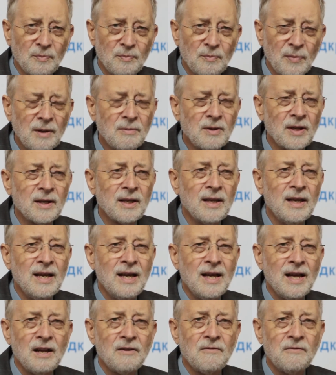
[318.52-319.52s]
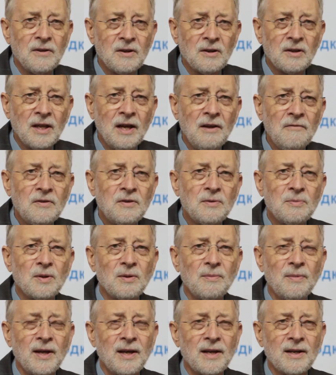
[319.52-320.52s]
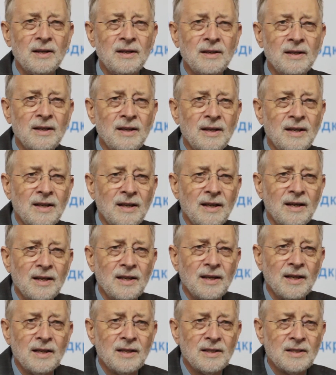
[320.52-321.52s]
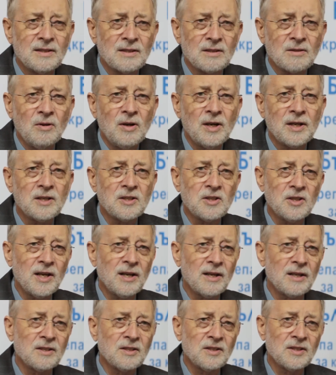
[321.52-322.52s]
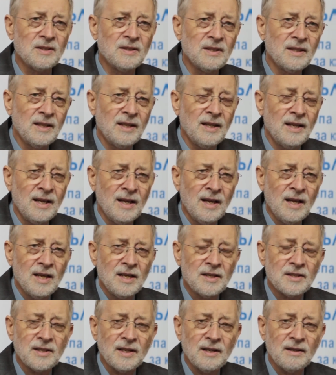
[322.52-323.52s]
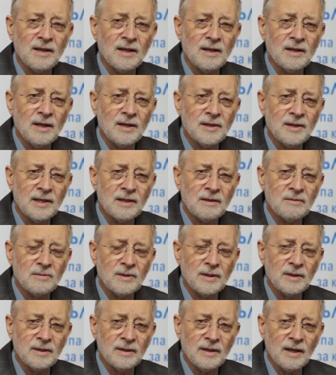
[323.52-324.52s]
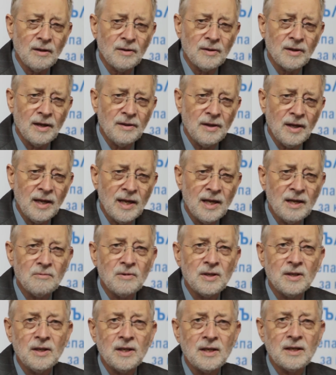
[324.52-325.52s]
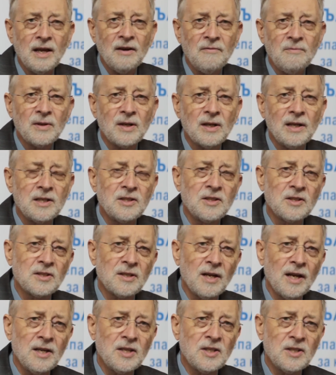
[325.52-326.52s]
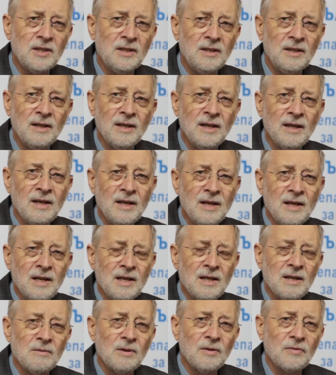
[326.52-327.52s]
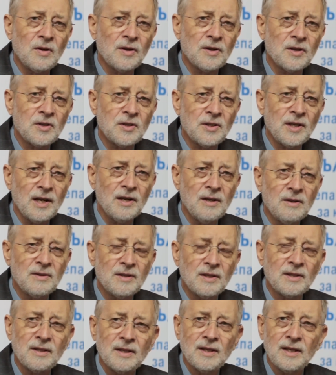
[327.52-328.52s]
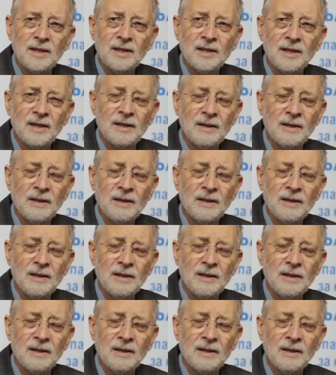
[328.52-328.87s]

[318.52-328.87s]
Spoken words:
public and feel comfortable about it is quite a challenge. So, and I think on the other hand, we need government legislation. We've got to show that the